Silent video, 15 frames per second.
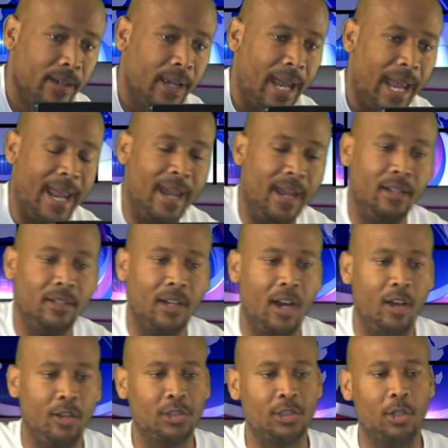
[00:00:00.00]
and
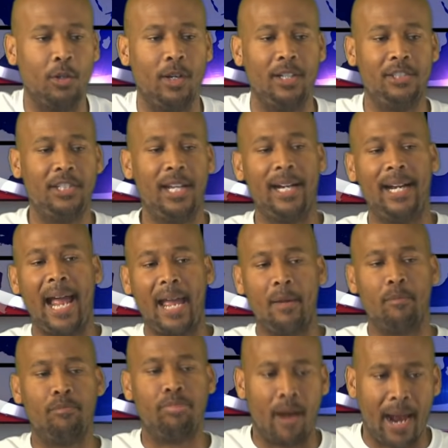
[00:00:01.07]
also uh,
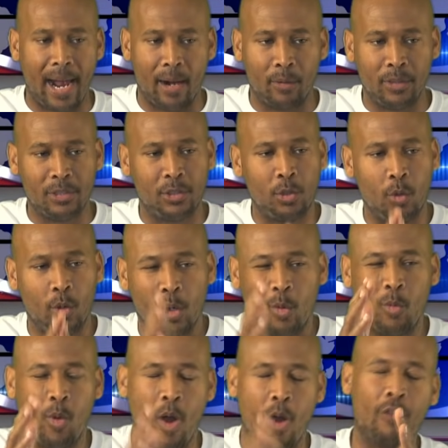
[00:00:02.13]
Jedediah Brown is doing a
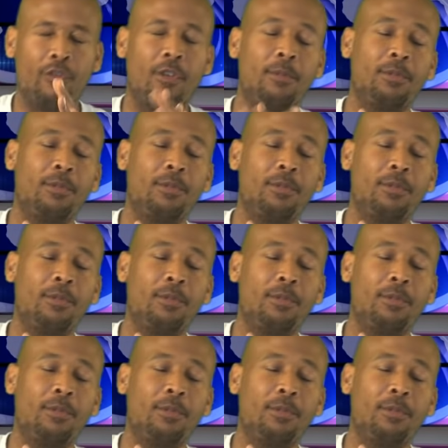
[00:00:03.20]
walk from